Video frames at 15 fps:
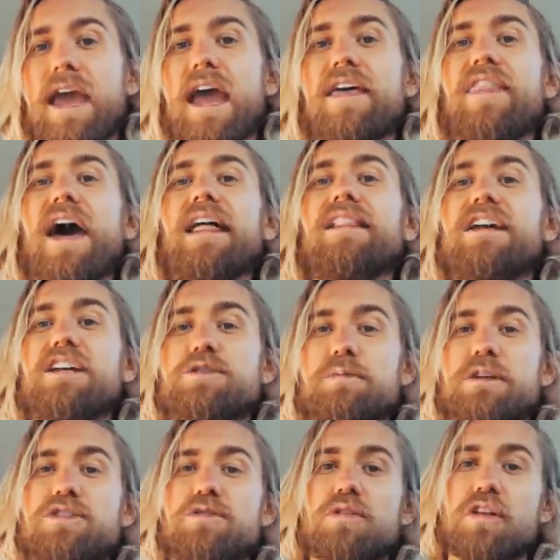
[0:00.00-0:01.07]
And that leads
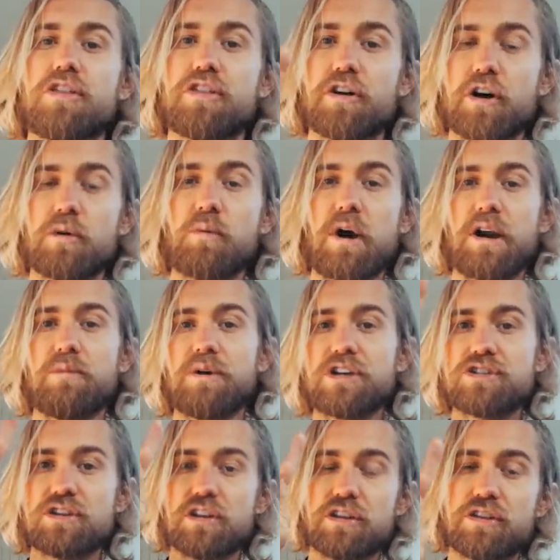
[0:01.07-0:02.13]
me to the third one,
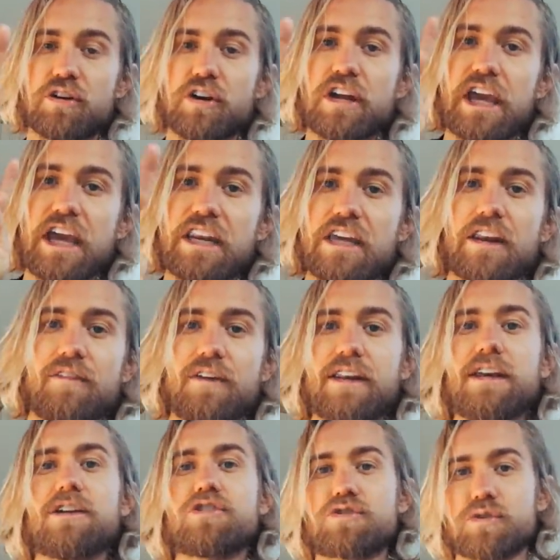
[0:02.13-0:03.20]
which the third
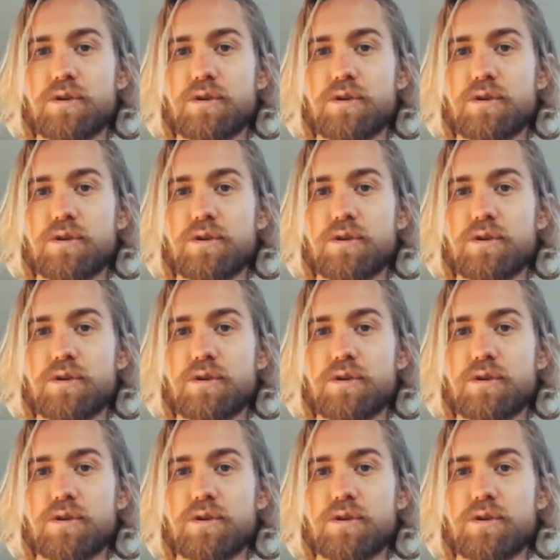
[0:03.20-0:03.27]
inconvenient